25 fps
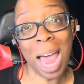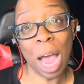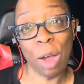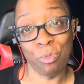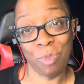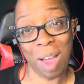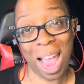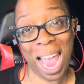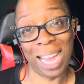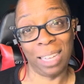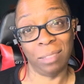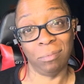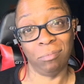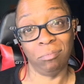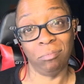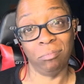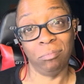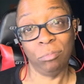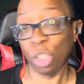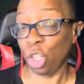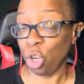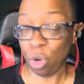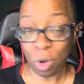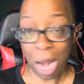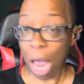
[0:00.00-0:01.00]
right.
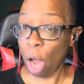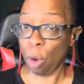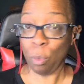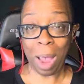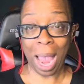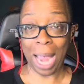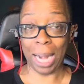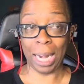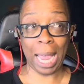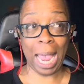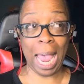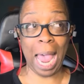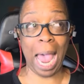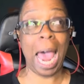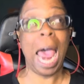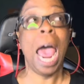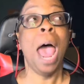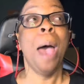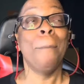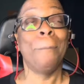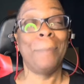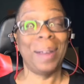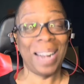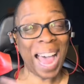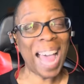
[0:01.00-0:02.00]
You're not right in the head.
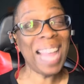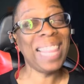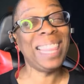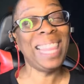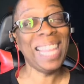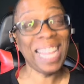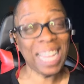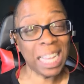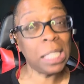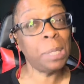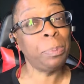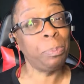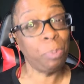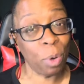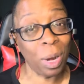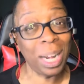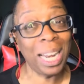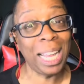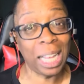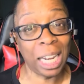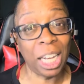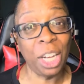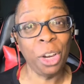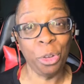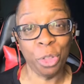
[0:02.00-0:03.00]
But I think it's pretty
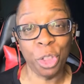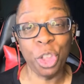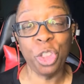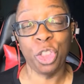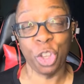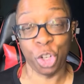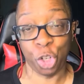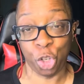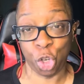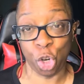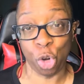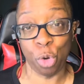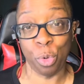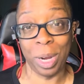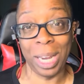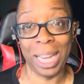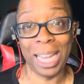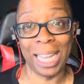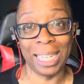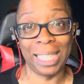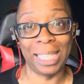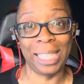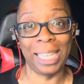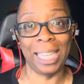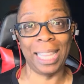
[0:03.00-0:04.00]
clear that the jury
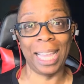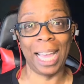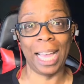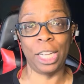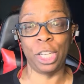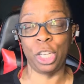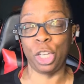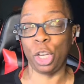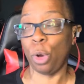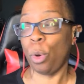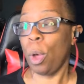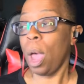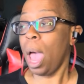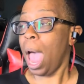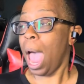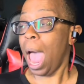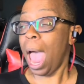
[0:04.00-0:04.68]
can see that too.